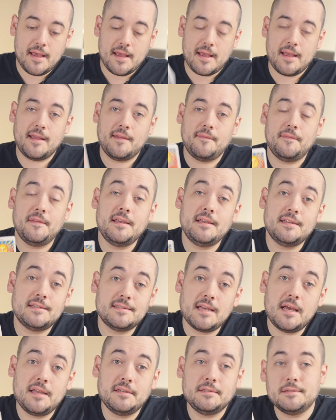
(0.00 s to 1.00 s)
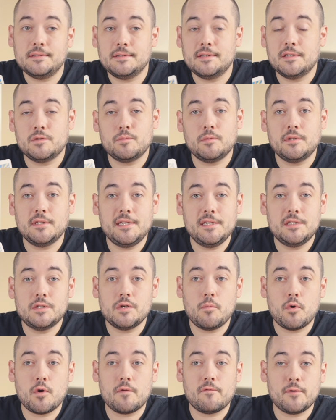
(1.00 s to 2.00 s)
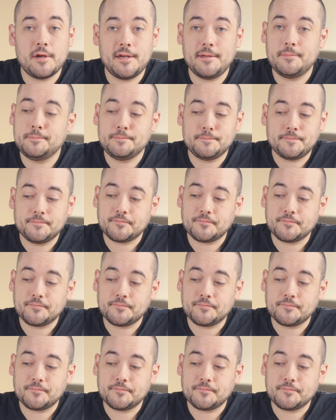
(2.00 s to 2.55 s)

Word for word: And the Sun, this will lead to more freedom.